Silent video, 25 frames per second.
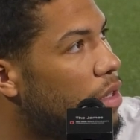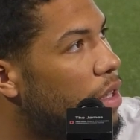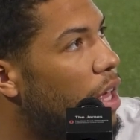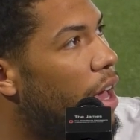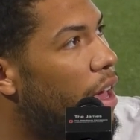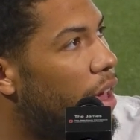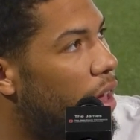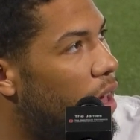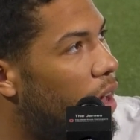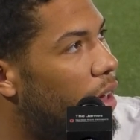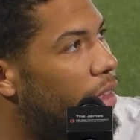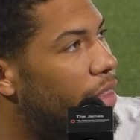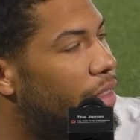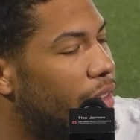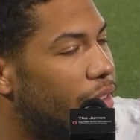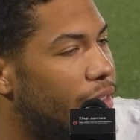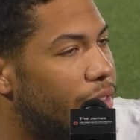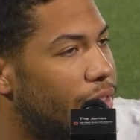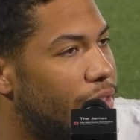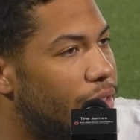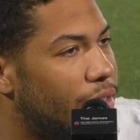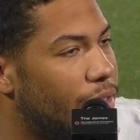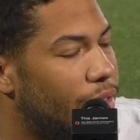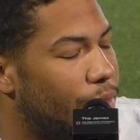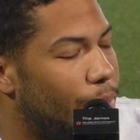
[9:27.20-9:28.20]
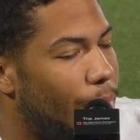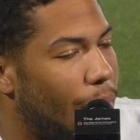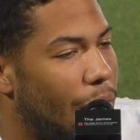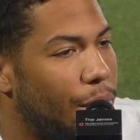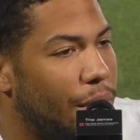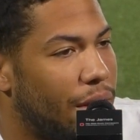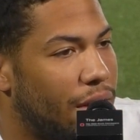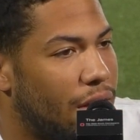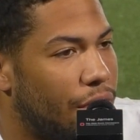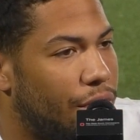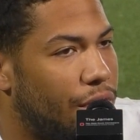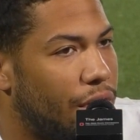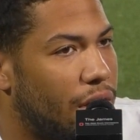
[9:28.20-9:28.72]
Yeah, the bye
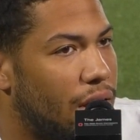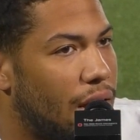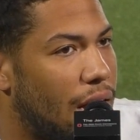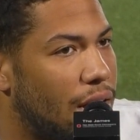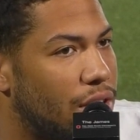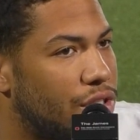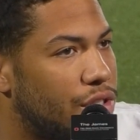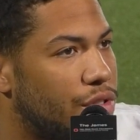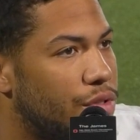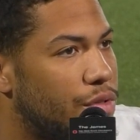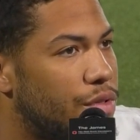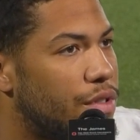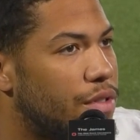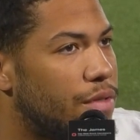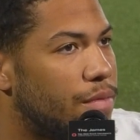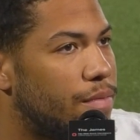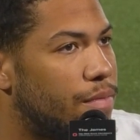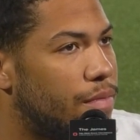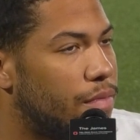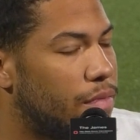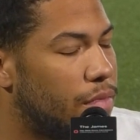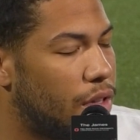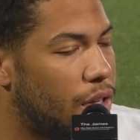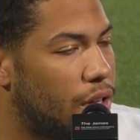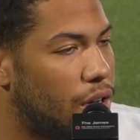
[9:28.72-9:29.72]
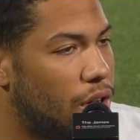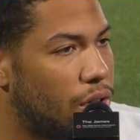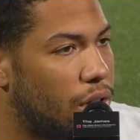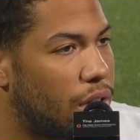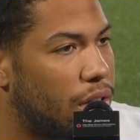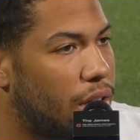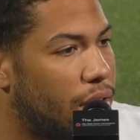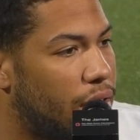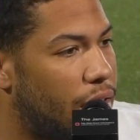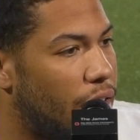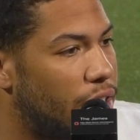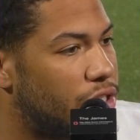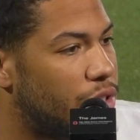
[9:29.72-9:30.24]
week definitely allows you to, you know,
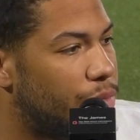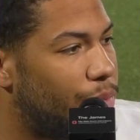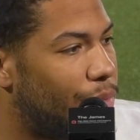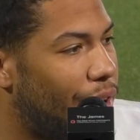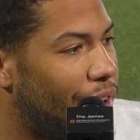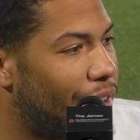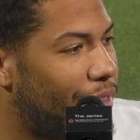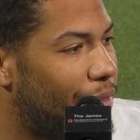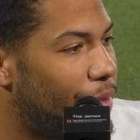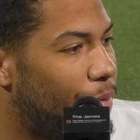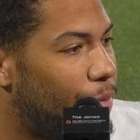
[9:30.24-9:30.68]
catch your breath.